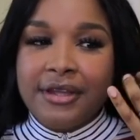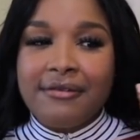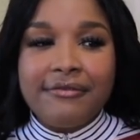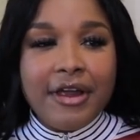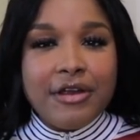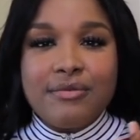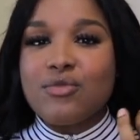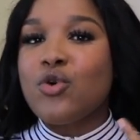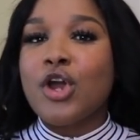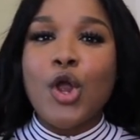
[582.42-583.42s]
Very
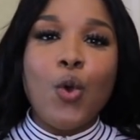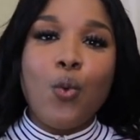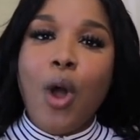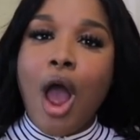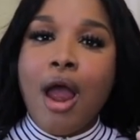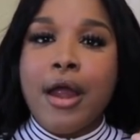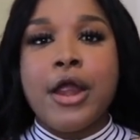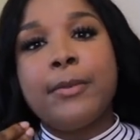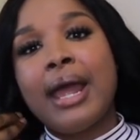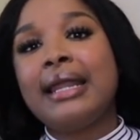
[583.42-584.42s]
more
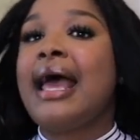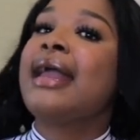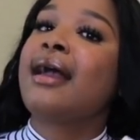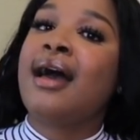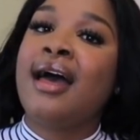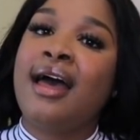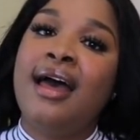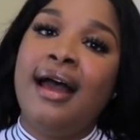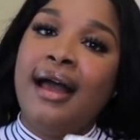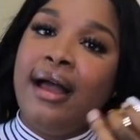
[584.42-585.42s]
warm and like a,
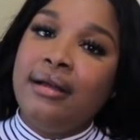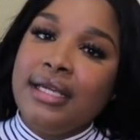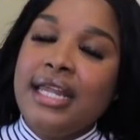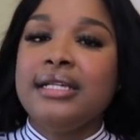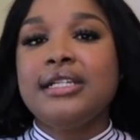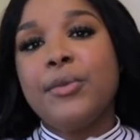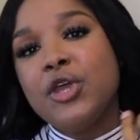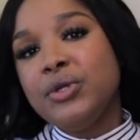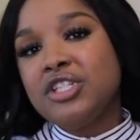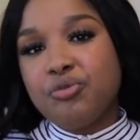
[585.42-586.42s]
you know, something
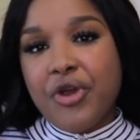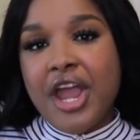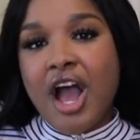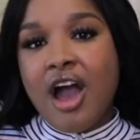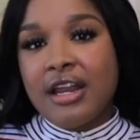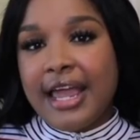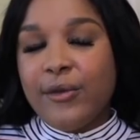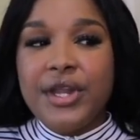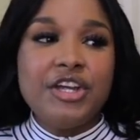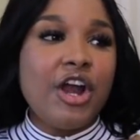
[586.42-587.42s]
you would spray on like
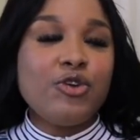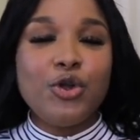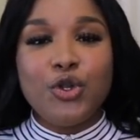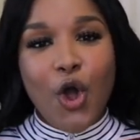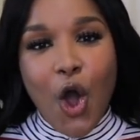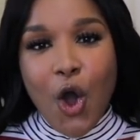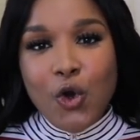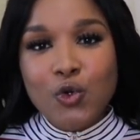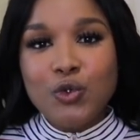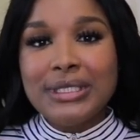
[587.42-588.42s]
when you're around the
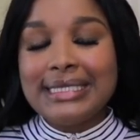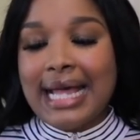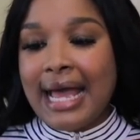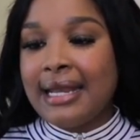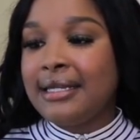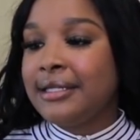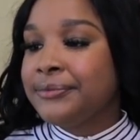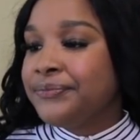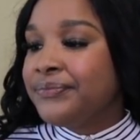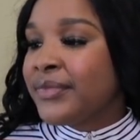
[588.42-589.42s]
house and
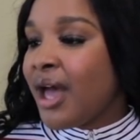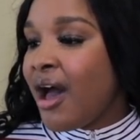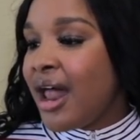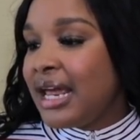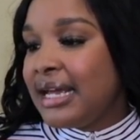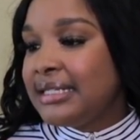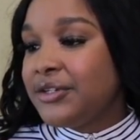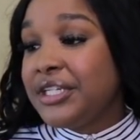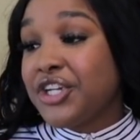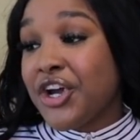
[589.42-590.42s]
all of that. So
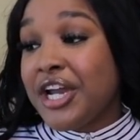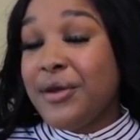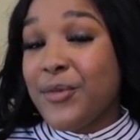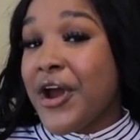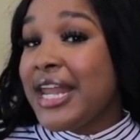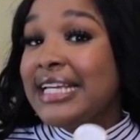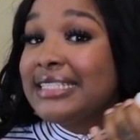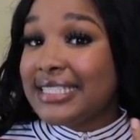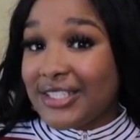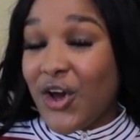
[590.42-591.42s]
it's early morning
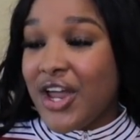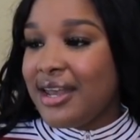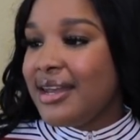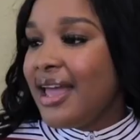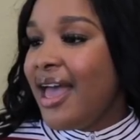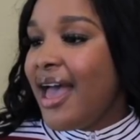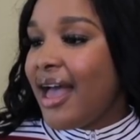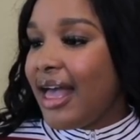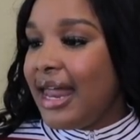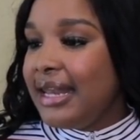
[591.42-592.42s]
sun,
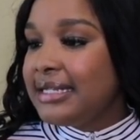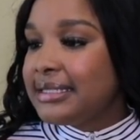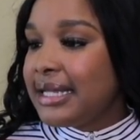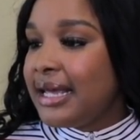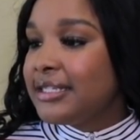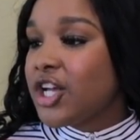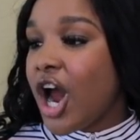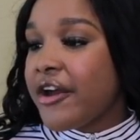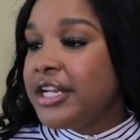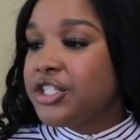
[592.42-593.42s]
and it says
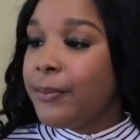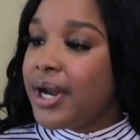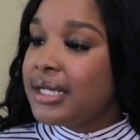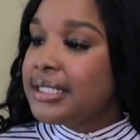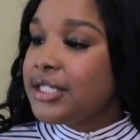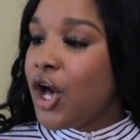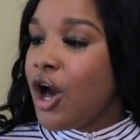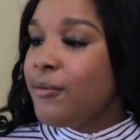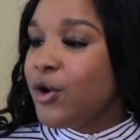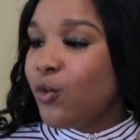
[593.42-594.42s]
orange
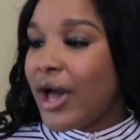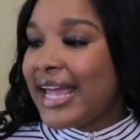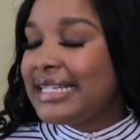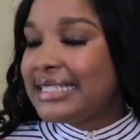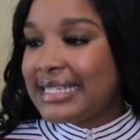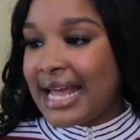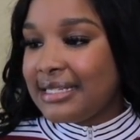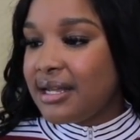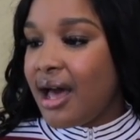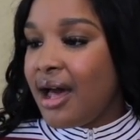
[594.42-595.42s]
blossom, white
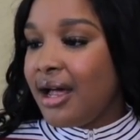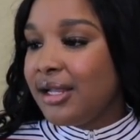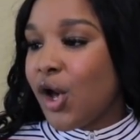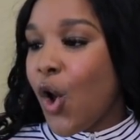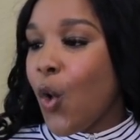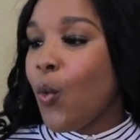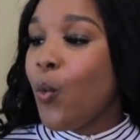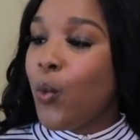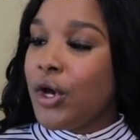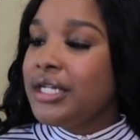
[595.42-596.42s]
santal,
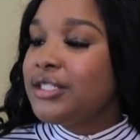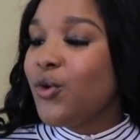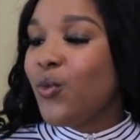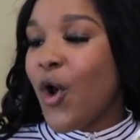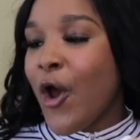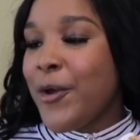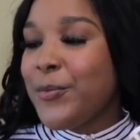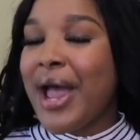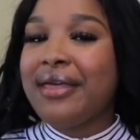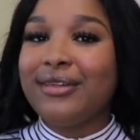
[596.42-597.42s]
was warmed
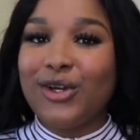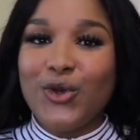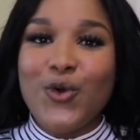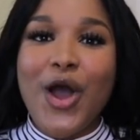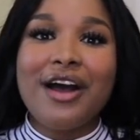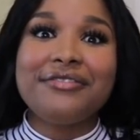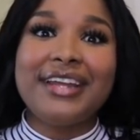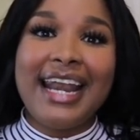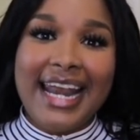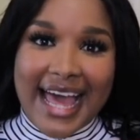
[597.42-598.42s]
by the glow of
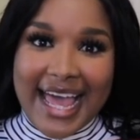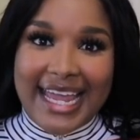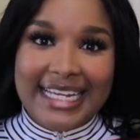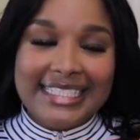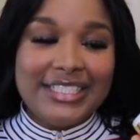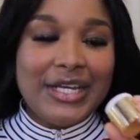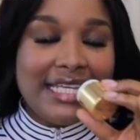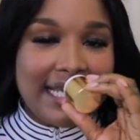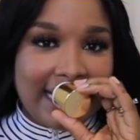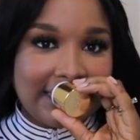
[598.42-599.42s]
light. So
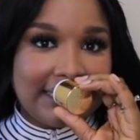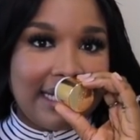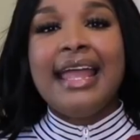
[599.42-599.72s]
yes.